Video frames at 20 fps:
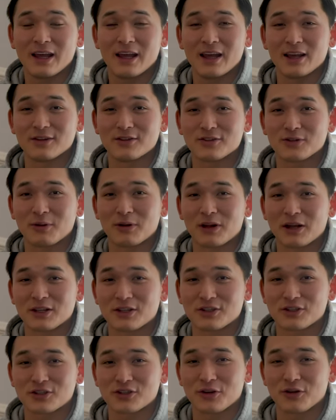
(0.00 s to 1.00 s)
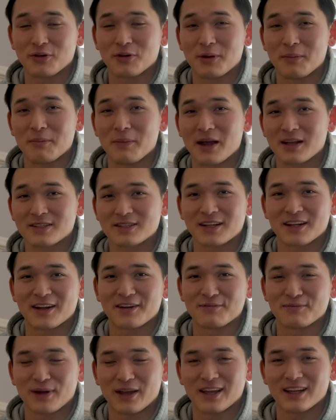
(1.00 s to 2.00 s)
And so why don't I just show you the mess that
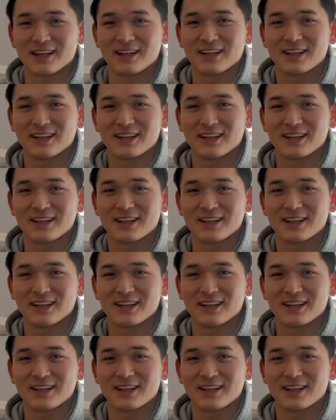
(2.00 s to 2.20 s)
I've made.